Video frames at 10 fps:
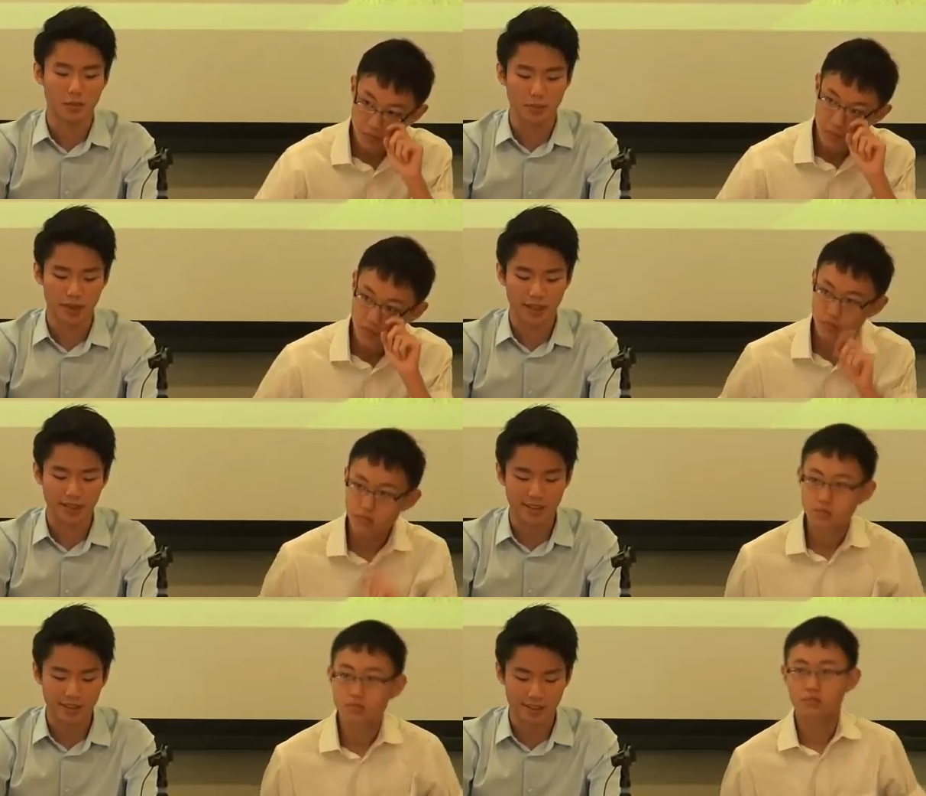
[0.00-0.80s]
Speaker 1: But I
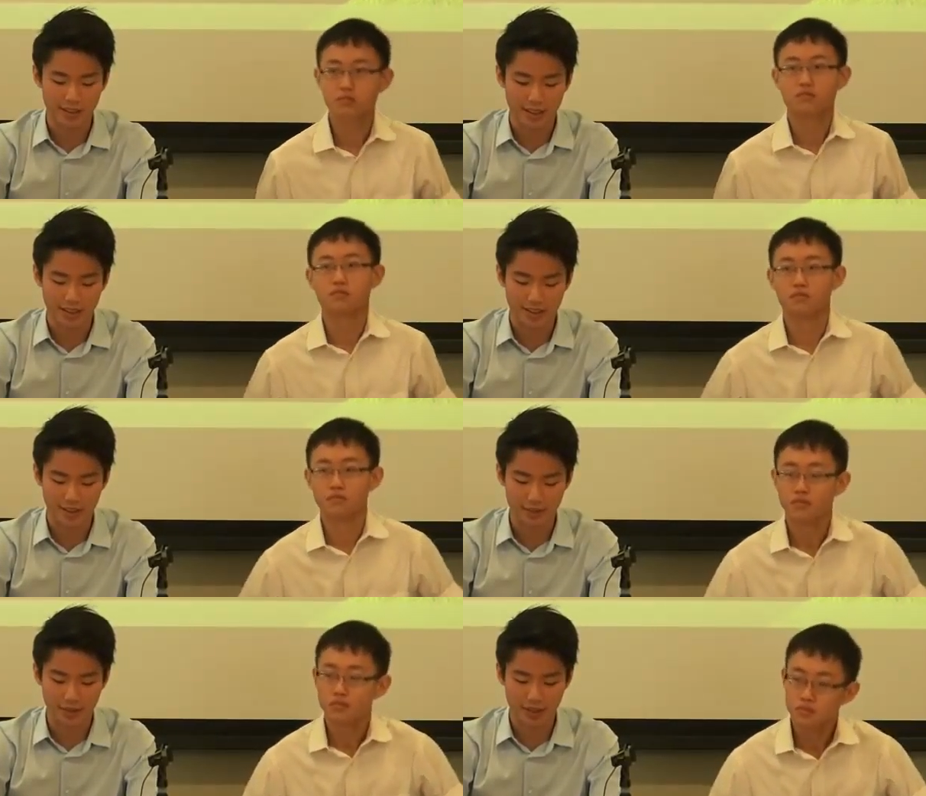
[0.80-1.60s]
think like,
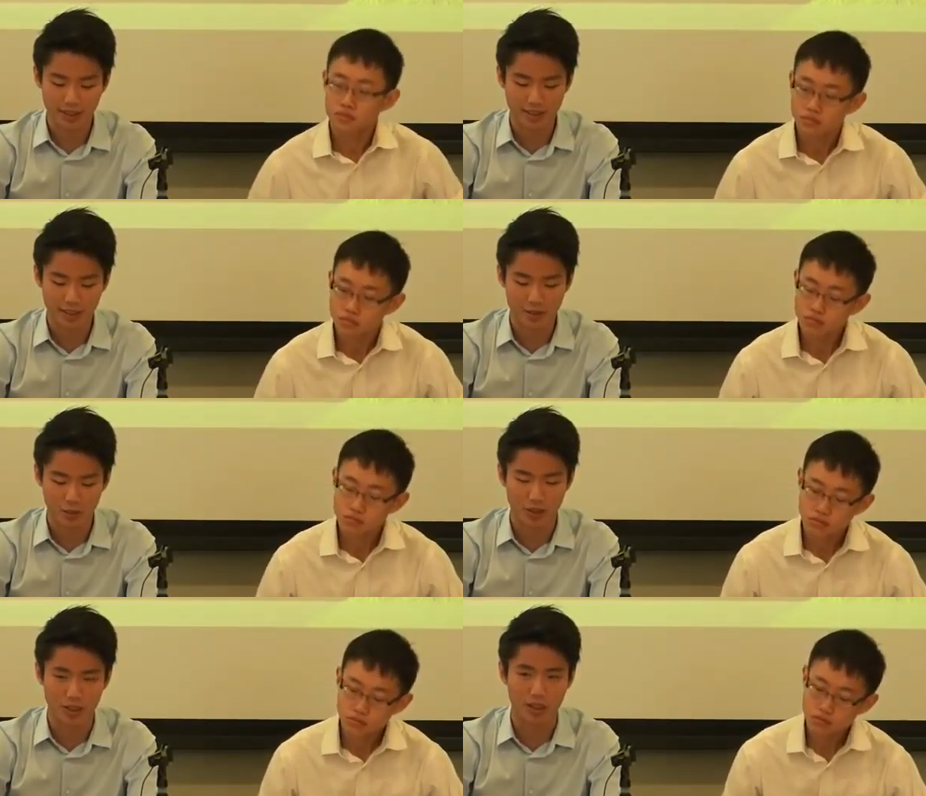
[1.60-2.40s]
in that sense,
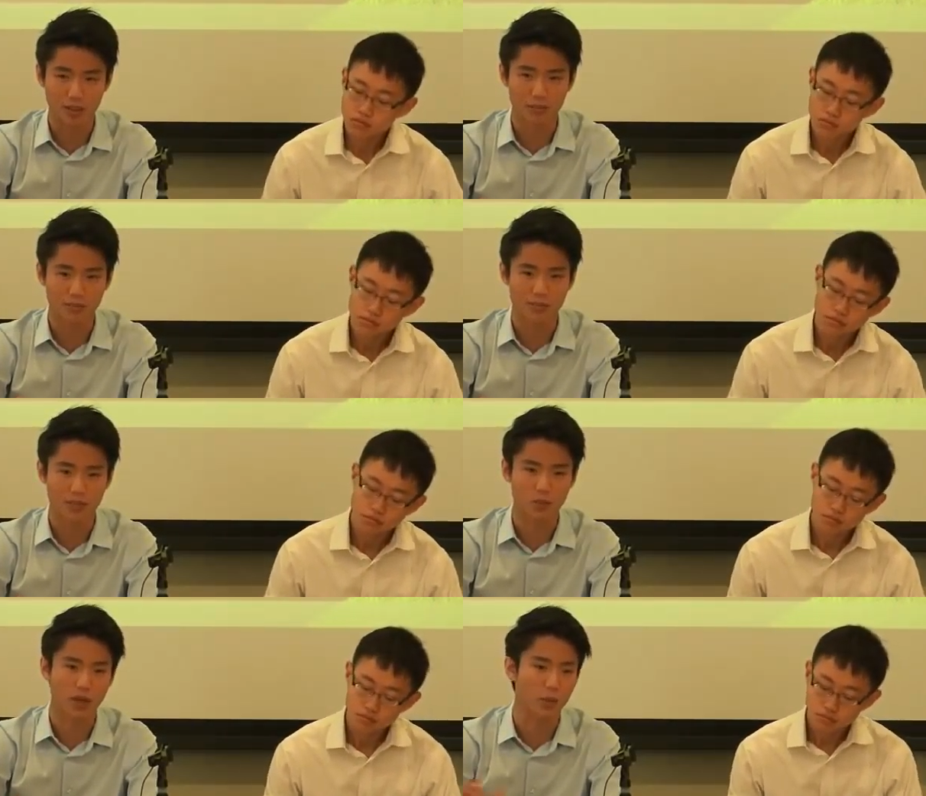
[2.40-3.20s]

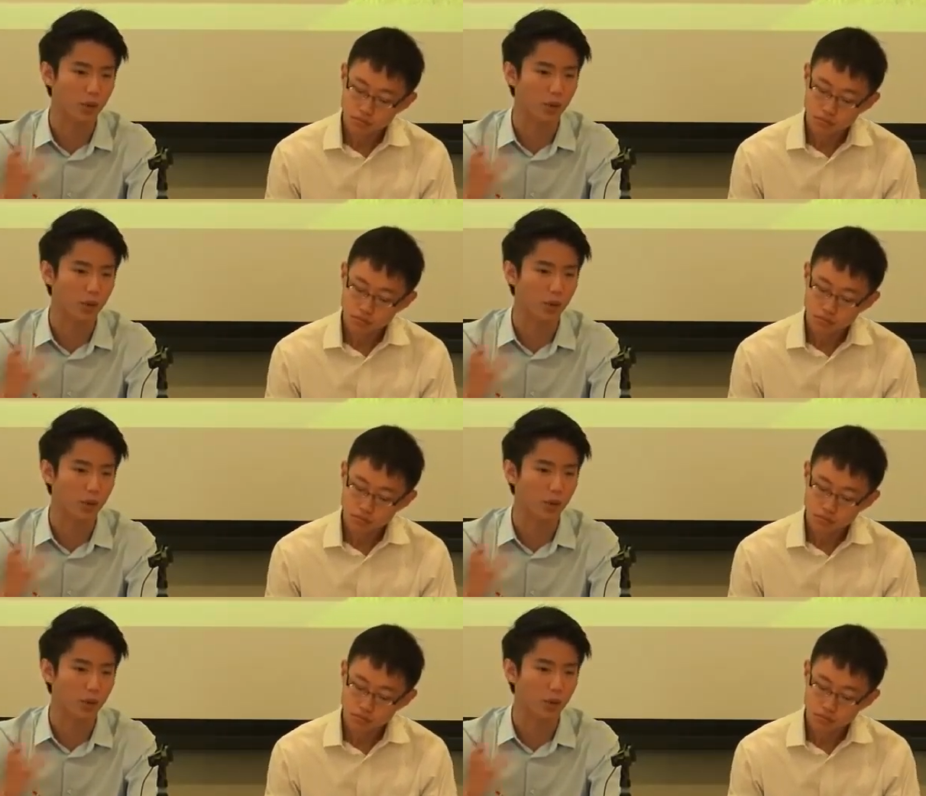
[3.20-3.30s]
that's why I'll